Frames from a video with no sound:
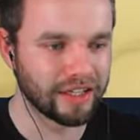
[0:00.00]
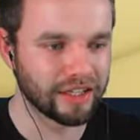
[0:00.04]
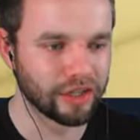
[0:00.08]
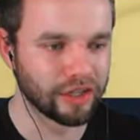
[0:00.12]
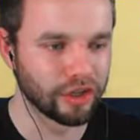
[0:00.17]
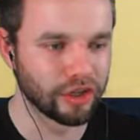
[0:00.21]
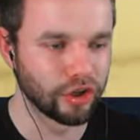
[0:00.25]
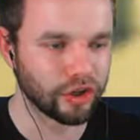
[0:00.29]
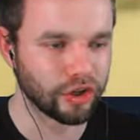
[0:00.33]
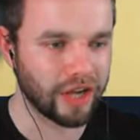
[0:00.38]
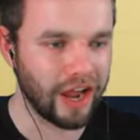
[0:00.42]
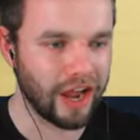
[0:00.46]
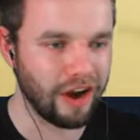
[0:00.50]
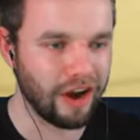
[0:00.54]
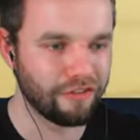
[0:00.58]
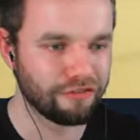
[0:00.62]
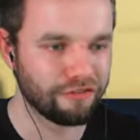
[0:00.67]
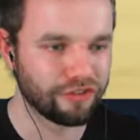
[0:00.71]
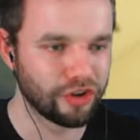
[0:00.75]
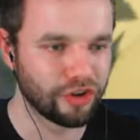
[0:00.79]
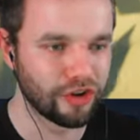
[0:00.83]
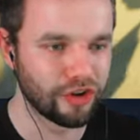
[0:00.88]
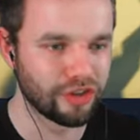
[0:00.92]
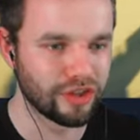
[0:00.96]
look how
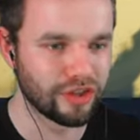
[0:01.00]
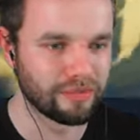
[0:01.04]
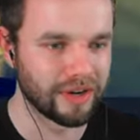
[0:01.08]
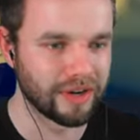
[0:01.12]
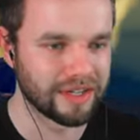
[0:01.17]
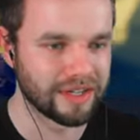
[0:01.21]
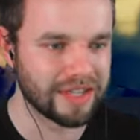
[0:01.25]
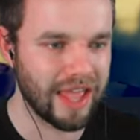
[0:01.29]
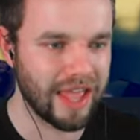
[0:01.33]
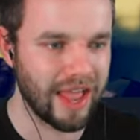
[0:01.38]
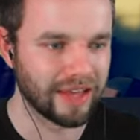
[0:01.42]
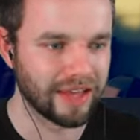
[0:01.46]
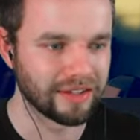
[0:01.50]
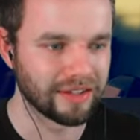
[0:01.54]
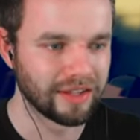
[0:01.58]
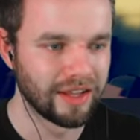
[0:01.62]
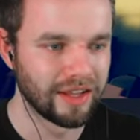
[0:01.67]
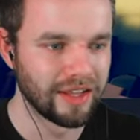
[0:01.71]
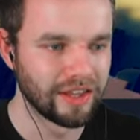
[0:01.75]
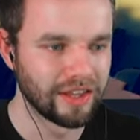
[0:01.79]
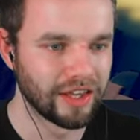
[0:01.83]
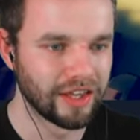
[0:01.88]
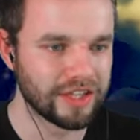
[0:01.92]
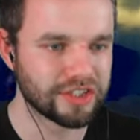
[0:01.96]
few of them are dead.
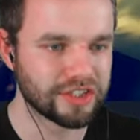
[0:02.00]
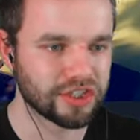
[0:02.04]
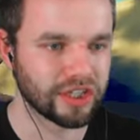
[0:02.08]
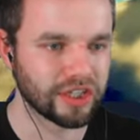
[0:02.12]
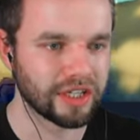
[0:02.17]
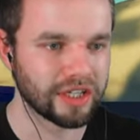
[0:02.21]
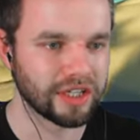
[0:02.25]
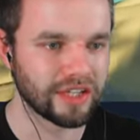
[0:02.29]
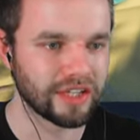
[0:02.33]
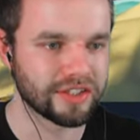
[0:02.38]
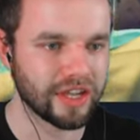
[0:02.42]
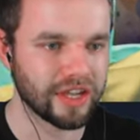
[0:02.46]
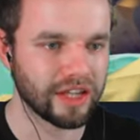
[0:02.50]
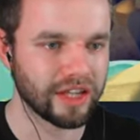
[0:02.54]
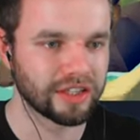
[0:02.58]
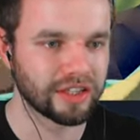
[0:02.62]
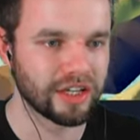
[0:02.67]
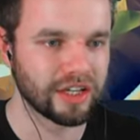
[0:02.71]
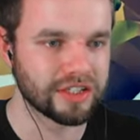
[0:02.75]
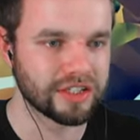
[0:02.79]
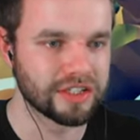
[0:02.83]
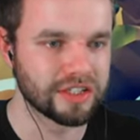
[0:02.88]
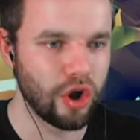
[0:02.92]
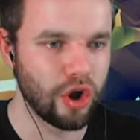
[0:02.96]
Literally,
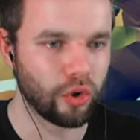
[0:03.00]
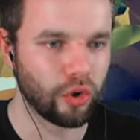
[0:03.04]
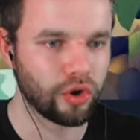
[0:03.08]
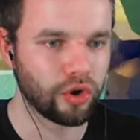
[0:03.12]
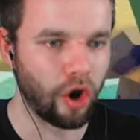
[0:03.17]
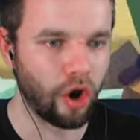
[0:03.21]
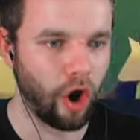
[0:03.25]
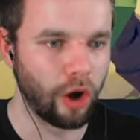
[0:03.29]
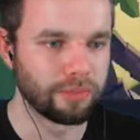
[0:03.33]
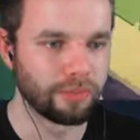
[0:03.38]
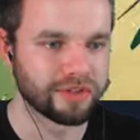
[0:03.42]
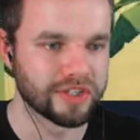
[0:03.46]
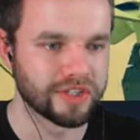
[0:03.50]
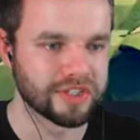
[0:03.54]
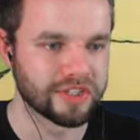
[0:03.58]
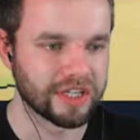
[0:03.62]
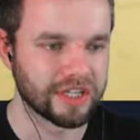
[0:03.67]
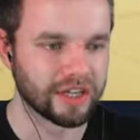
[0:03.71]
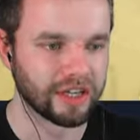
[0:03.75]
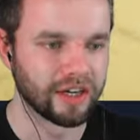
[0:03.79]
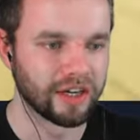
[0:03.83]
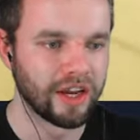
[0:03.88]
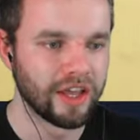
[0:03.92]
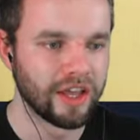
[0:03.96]
there's no corpses
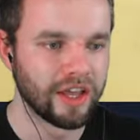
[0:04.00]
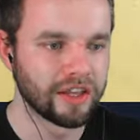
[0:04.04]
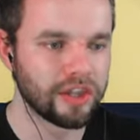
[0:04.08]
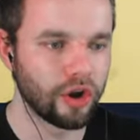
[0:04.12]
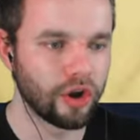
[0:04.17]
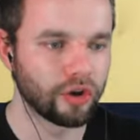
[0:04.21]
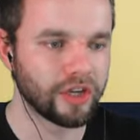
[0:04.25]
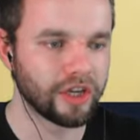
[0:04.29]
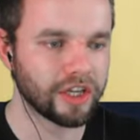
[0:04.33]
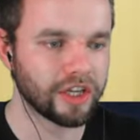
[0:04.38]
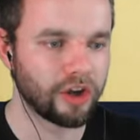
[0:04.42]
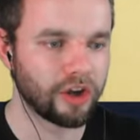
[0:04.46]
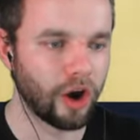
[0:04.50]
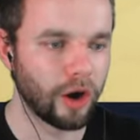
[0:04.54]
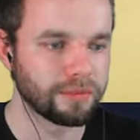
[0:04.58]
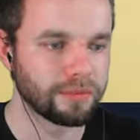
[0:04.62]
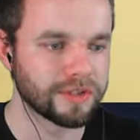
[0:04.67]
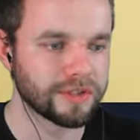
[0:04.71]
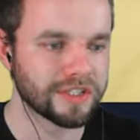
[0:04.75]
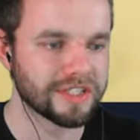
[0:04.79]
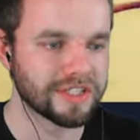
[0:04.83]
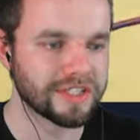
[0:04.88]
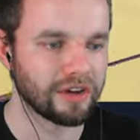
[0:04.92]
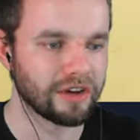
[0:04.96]
here. The only
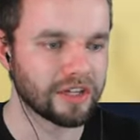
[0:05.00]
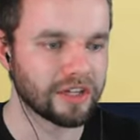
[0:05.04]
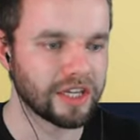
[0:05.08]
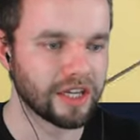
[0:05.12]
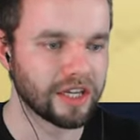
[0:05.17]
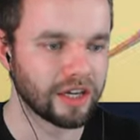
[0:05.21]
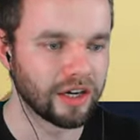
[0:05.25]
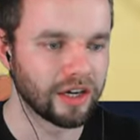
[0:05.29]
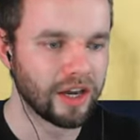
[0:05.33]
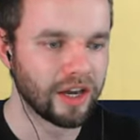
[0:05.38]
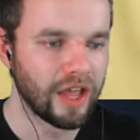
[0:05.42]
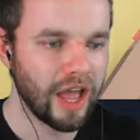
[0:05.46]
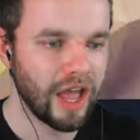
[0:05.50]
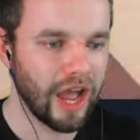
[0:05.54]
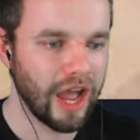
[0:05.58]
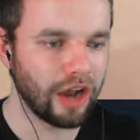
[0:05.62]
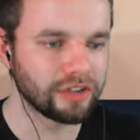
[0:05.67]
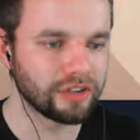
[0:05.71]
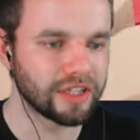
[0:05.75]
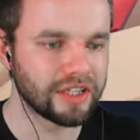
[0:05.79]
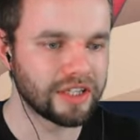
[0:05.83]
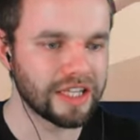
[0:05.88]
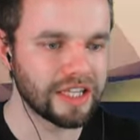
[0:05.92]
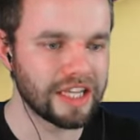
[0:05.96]
corpses down here.
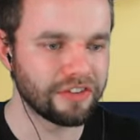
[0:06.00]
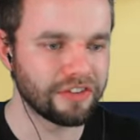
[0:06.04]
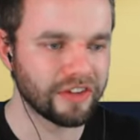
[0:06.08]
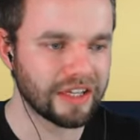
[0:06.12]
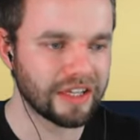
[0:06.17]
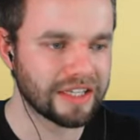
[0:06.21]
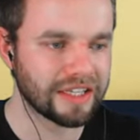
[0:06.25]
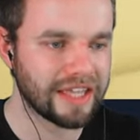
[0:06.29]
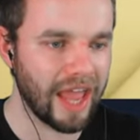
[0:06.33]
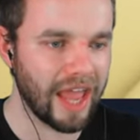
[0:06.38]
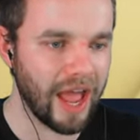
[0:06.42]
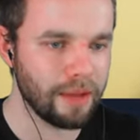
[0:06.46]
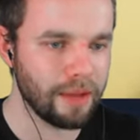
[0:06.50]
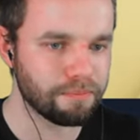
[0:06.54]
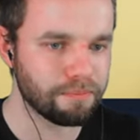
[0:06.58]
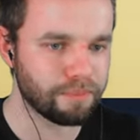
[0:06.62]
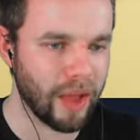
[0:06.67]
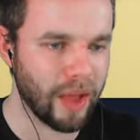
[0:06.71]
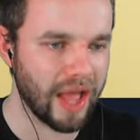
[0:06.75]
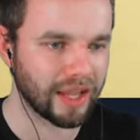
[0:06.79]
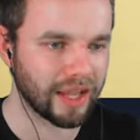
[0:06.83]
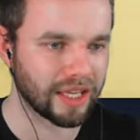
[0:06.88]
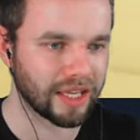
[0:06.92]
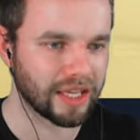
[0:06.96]
How did they even get
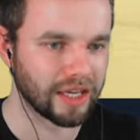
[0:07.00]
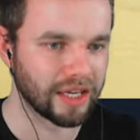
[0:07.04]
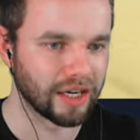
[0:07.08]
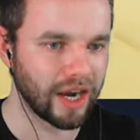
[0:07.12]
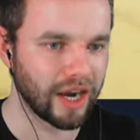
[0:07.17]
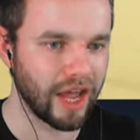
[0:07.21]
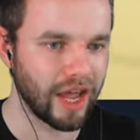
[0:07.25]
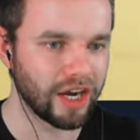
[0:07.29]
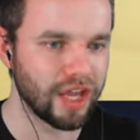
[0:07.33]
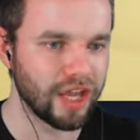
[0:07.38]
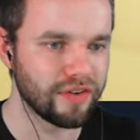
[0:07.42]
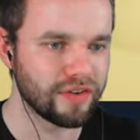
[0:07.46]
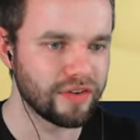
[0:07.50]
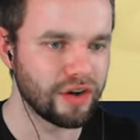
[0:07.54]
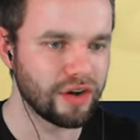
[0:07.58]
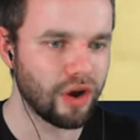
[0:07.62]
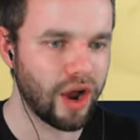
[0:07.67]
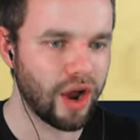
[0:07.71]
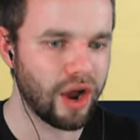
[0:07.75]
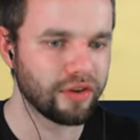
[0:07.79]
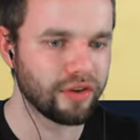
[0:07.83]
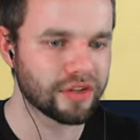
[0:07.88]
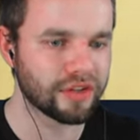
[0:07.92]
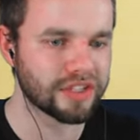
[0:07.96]
back here? I don't even
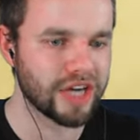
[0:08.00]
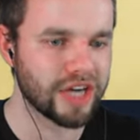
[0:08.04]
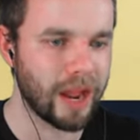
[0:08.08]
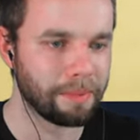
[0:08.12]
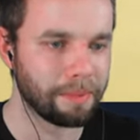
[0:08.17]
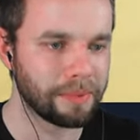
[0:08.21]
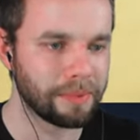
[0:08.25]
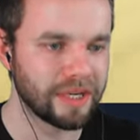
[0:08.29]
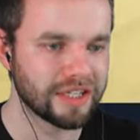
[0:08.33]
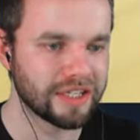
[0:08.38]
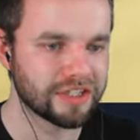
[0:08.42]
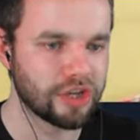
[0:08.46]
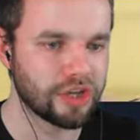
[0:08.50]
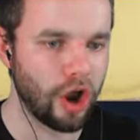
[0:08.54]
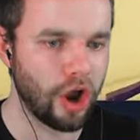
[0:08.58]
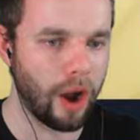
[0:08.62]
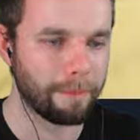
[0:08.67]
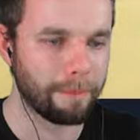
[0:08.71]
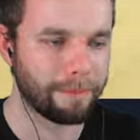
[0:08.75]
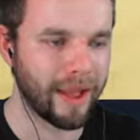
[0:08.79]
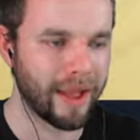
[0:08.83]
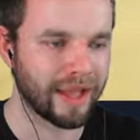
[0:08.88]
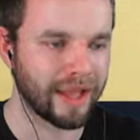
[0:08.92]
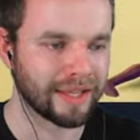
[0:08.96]
know how the Japanese
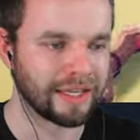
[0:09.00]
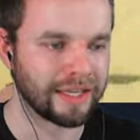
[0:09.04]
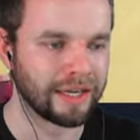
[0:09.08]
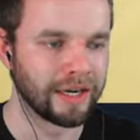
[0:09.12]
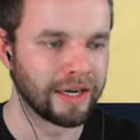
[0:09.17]
got back here.